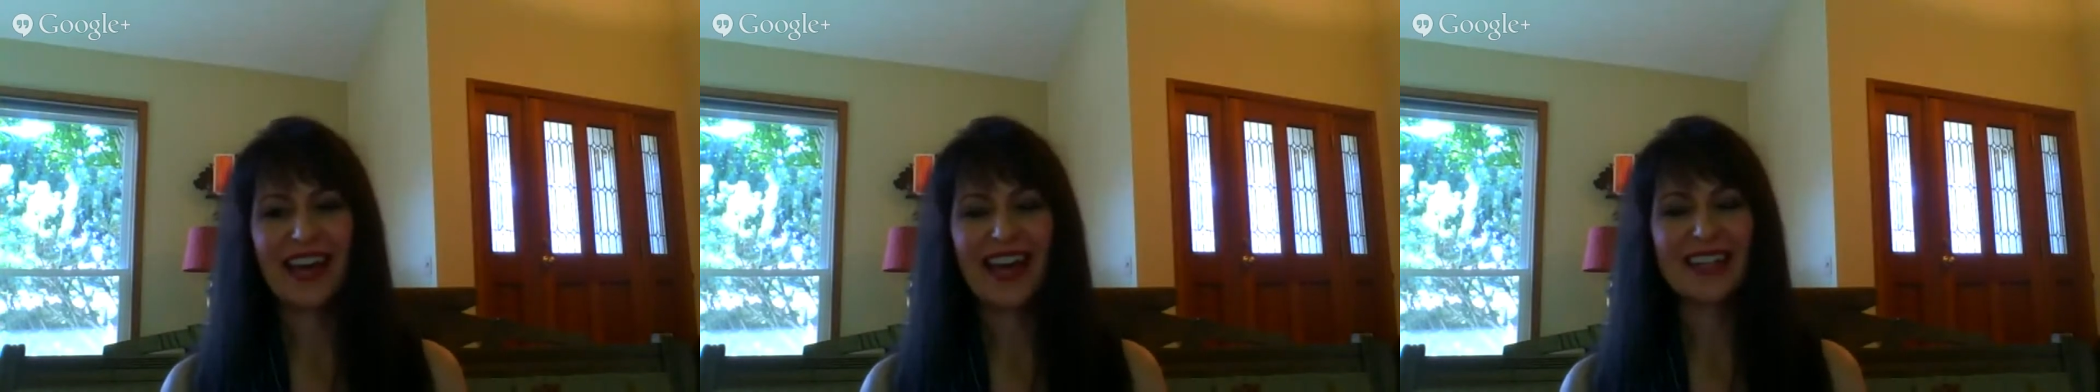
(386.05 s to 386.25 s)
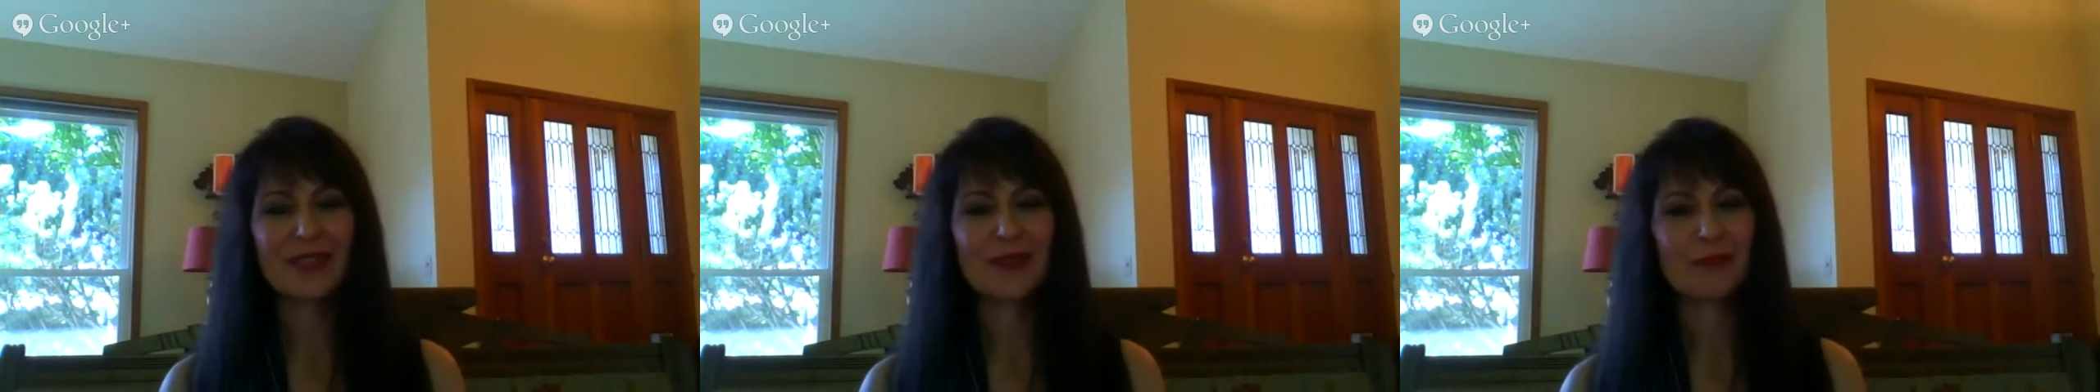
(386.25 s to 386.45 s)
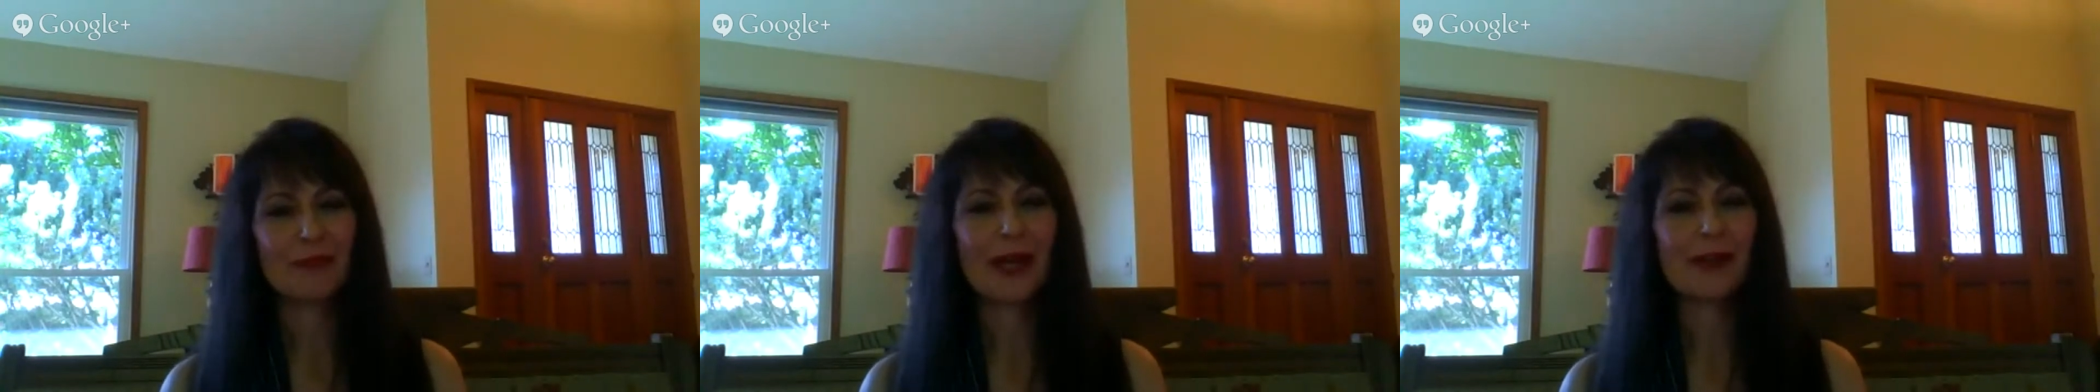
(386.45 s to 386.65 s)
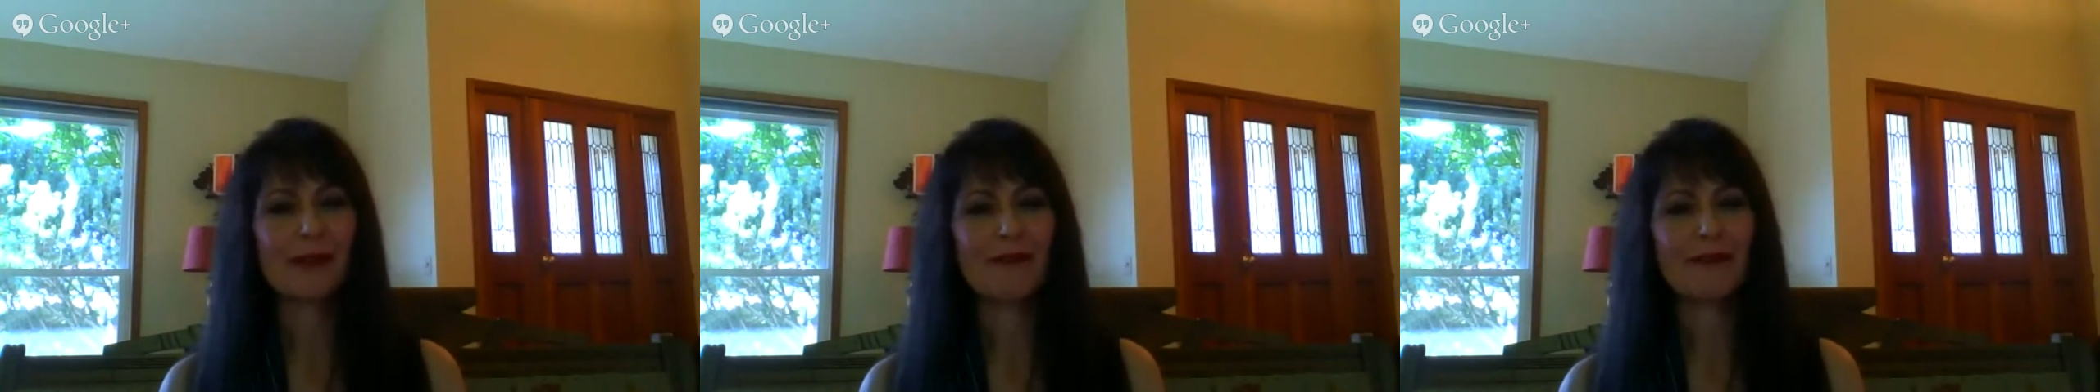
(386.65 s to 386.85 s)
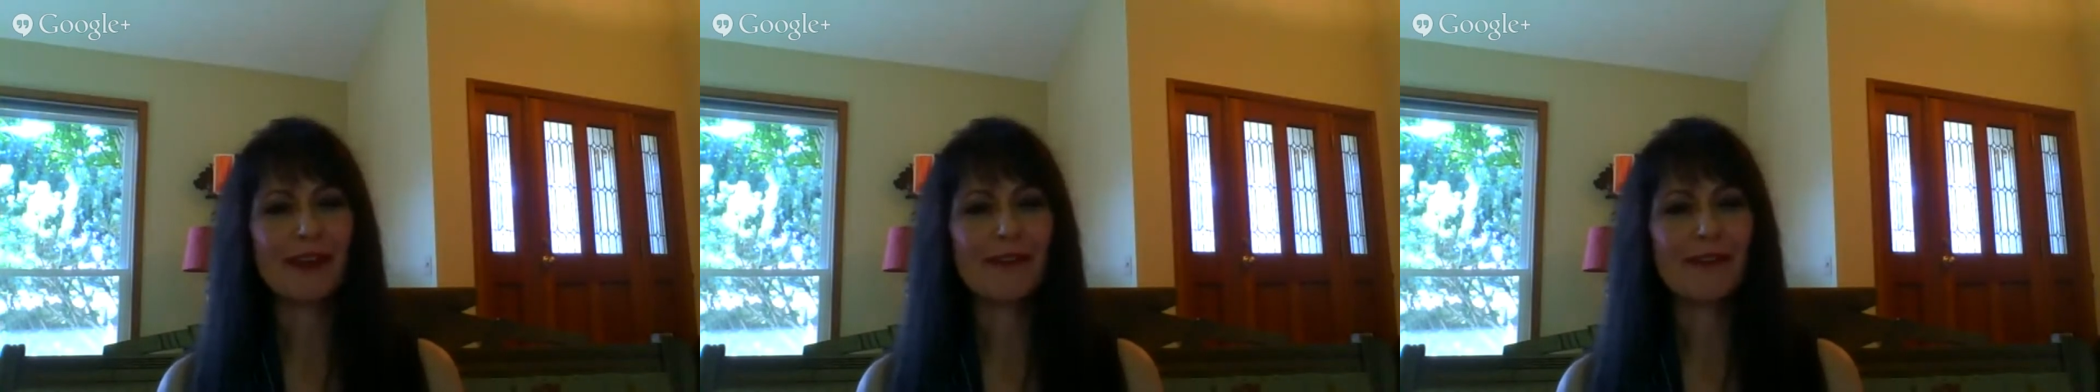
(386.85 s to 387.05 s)
that's
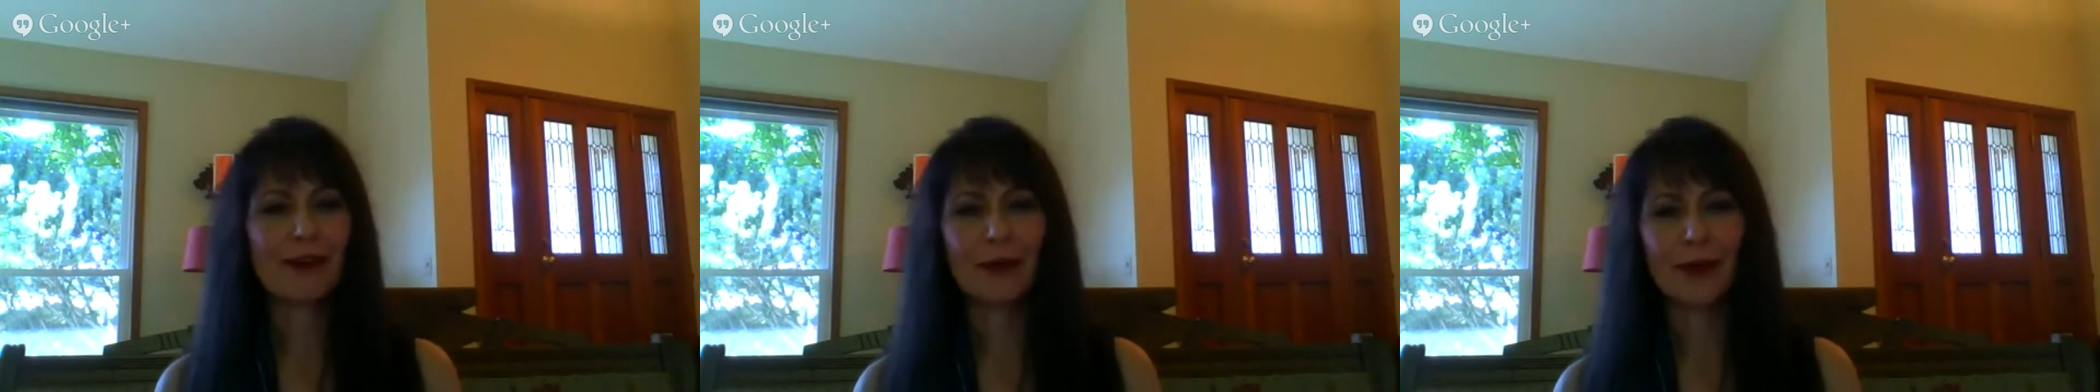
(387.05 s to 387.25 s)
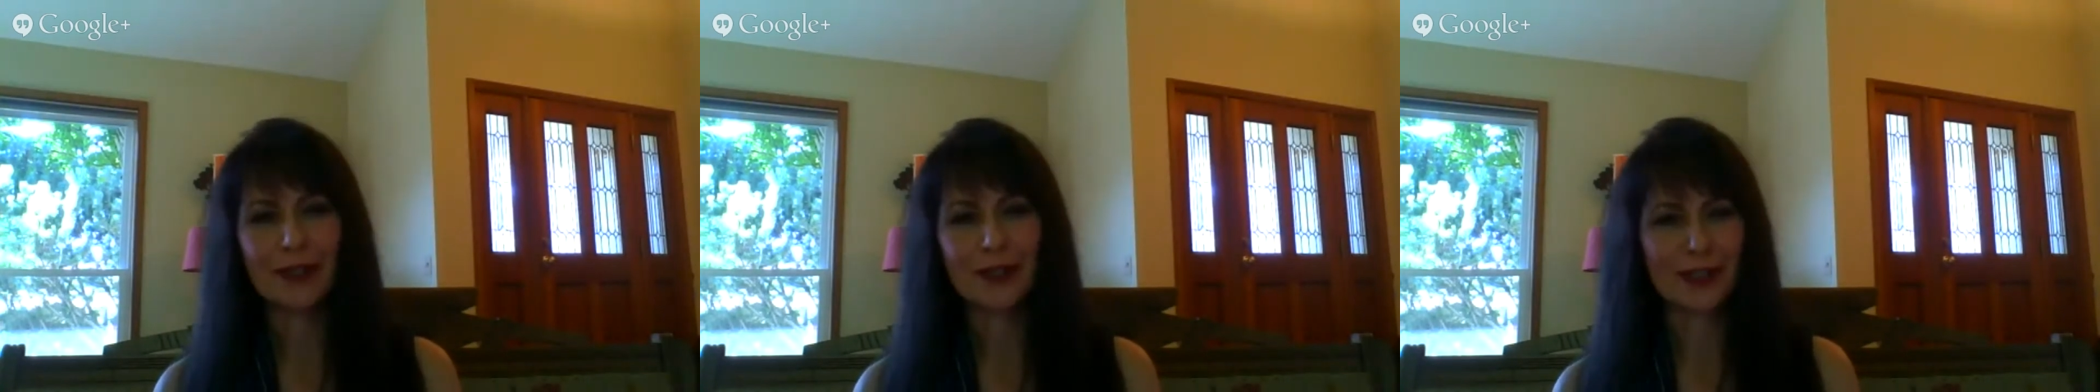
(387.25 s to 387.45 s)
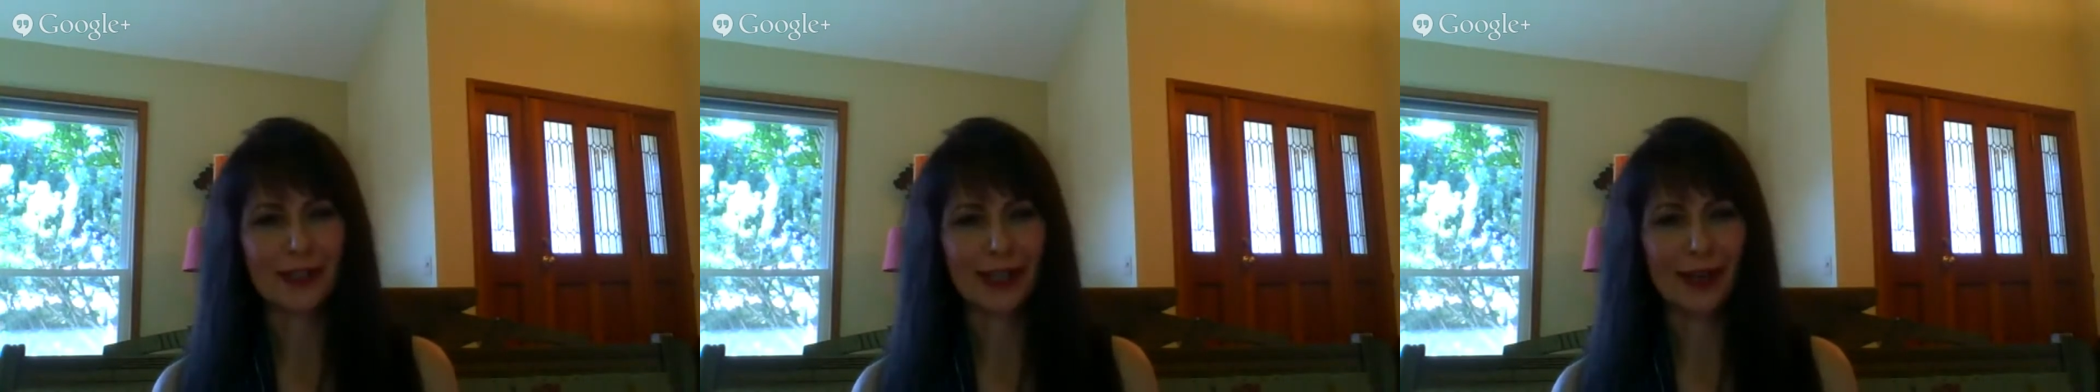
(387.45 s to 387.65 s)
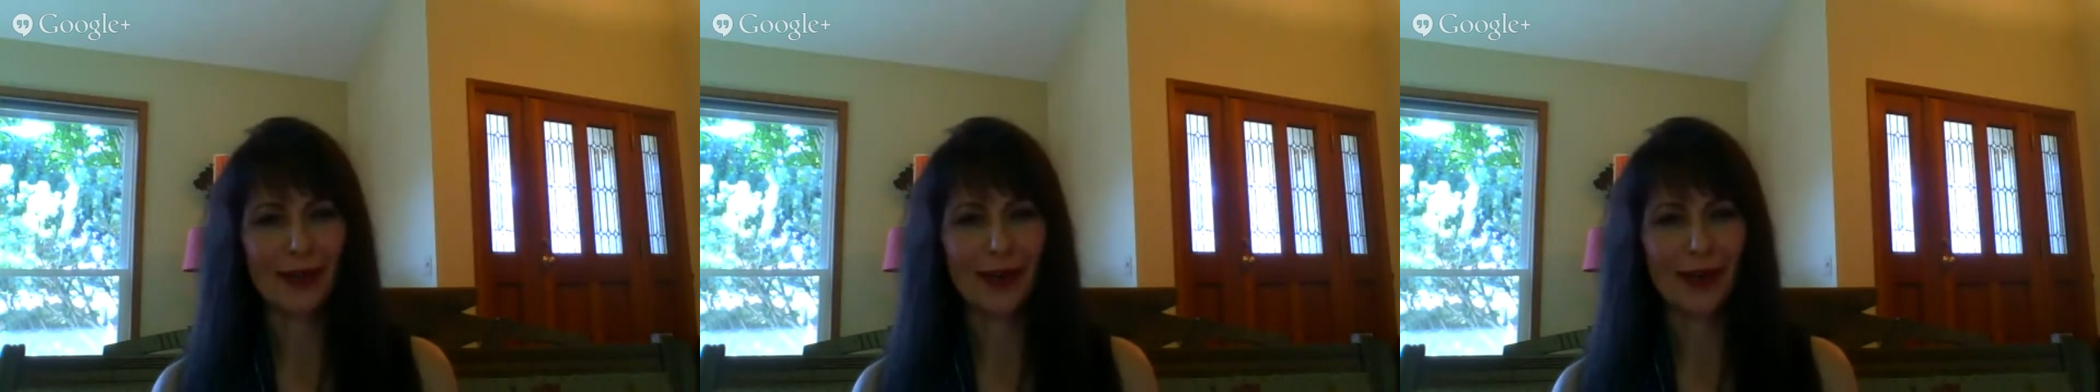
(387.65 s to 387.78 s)
probably my favorite question